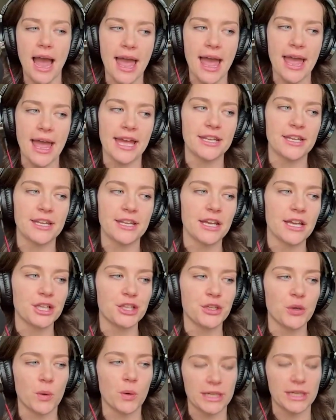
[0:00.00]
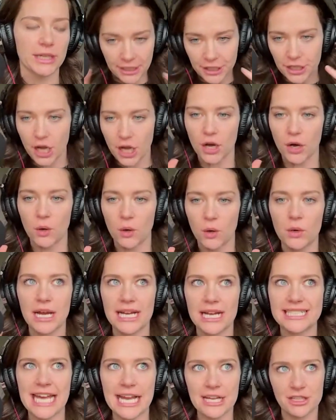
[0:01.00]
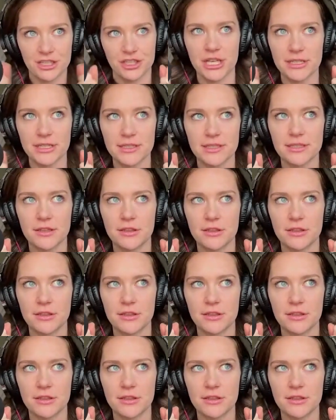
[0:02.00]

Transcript: And your ego attaches